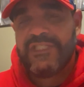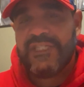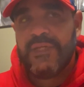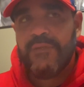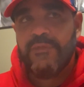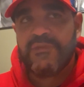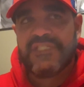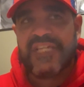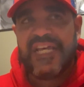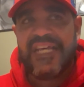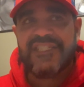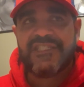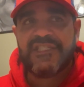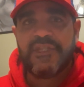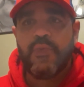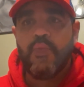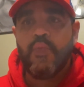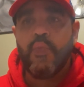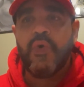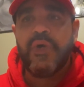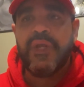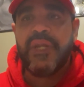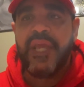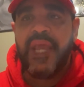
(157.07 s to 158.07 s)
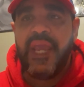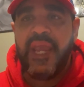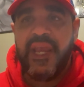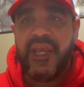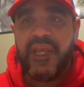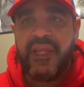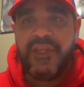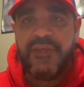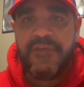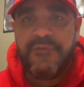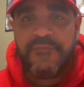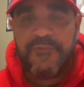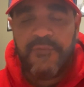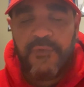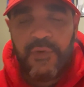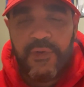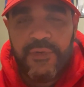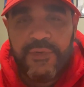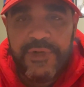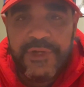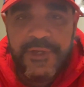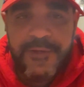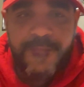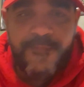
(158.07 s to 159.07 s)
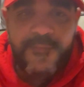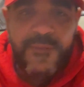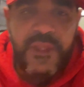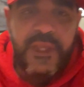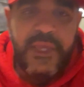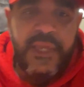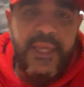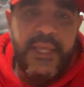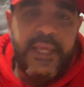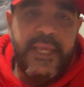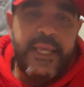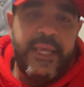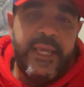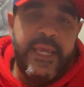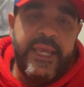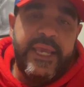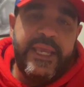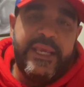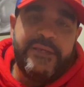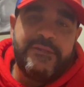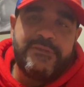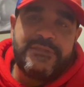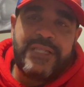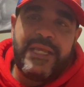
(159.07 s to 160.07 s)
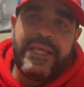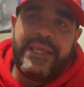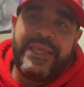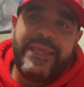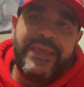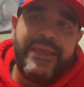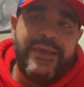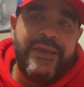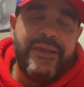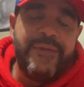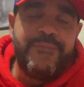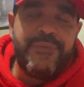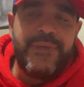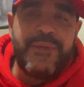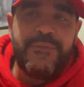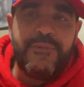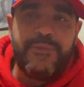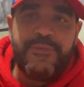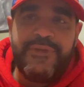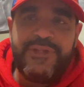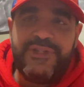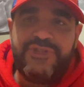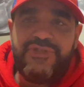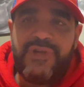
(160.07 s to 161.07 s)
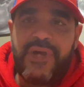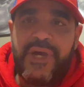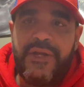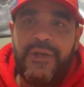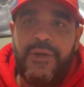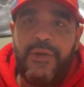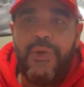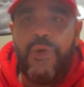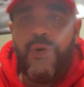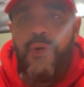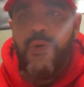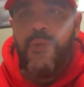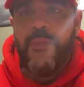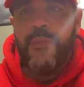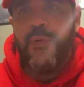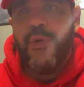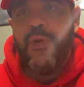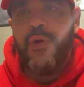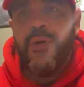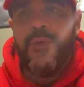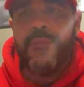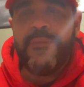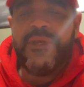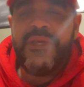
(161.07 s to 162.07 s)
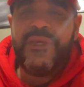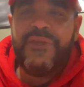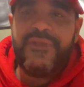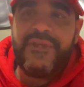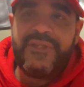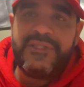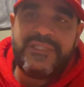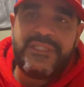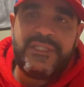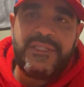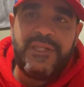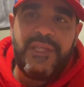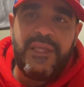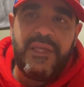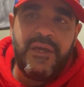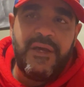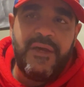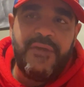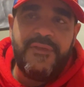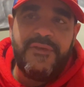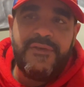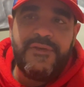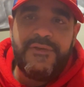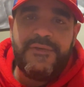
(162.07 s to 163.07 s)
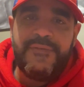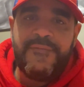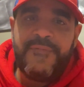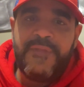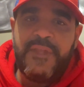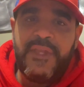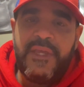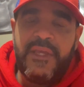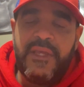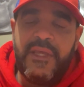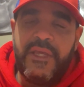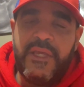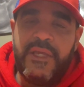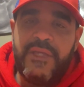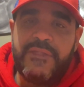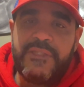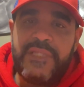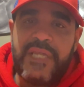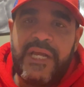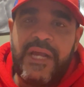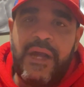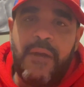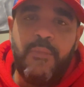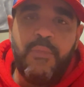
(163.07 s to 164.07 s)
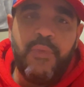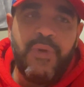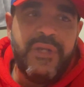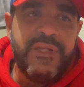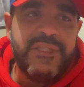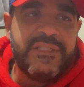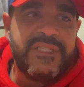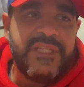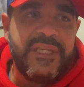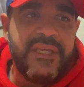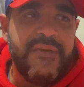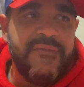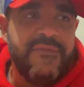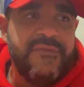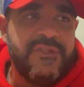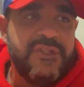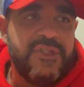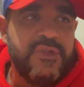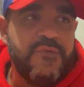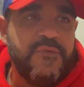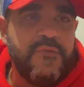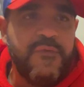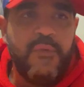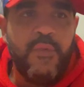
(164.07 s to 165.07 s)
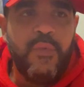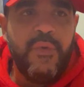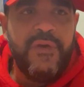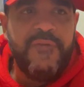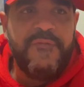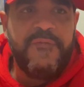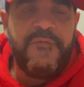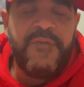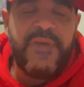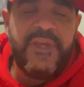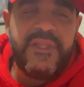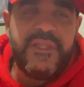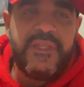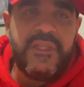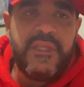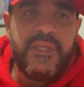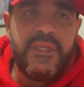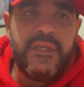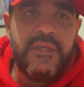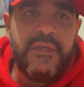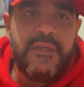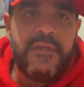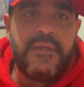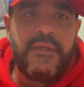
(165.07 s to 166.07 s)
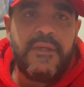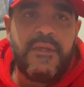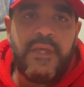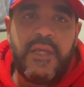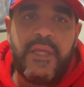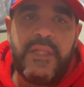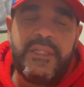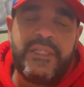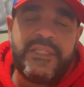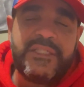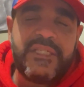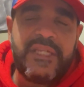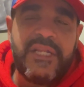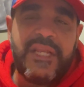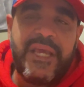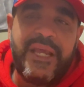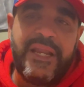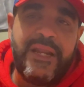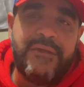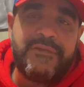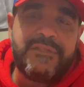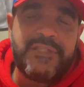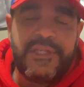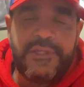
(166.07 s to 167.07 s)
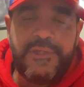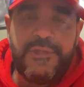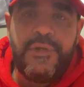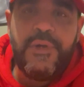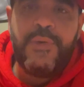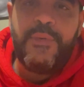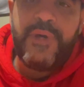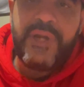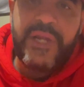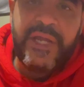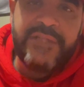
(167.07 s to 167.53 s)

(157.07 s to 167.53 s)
He was asking 180 for it. And he was like, yeah, people been trying to lowball me, this and the other. He was like, I'm willing to give it to you for 150 and this and that. And I was like, you know what?